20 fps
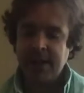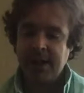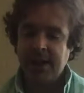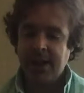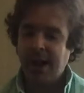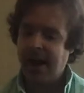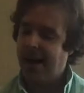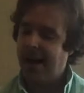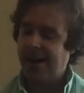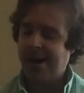
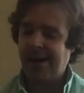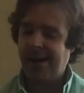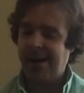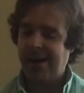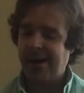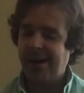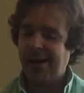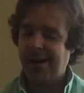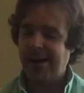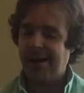
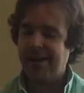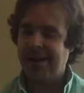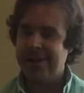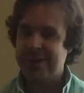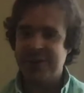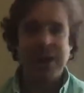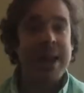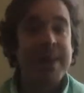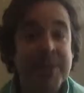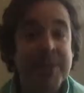Ah,
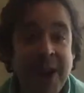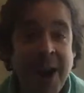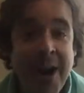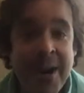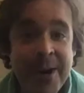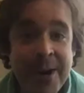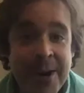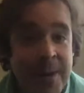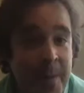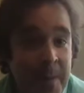James
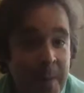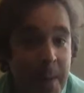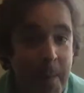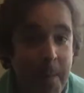Garner.